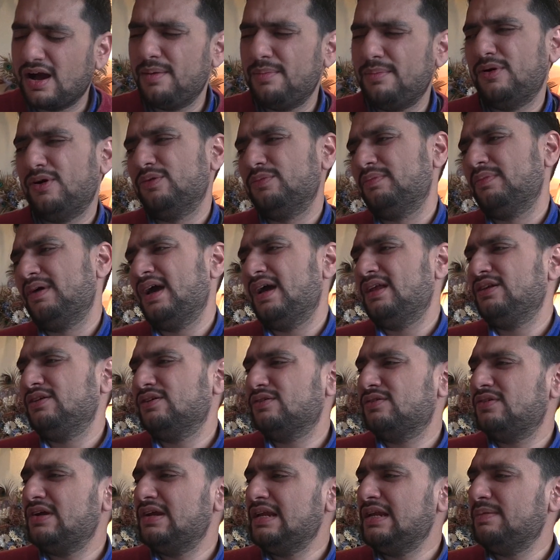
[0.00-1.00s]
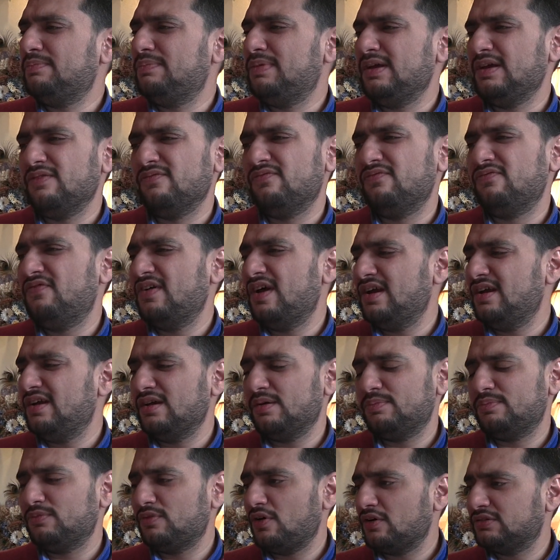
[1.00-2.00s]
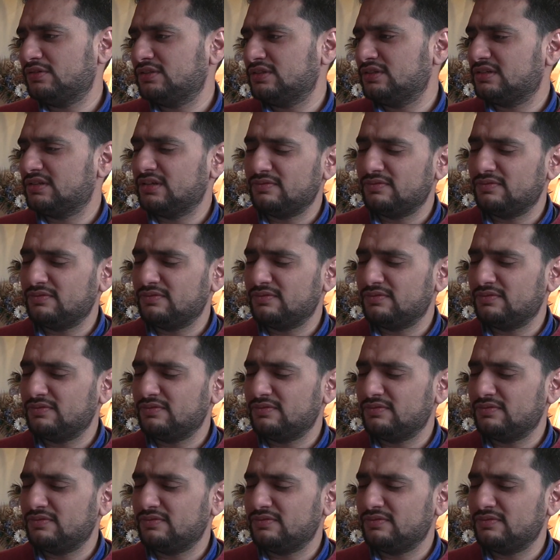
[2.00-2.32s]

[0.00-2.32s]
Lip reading: Come on, man, you're really being very obnoxious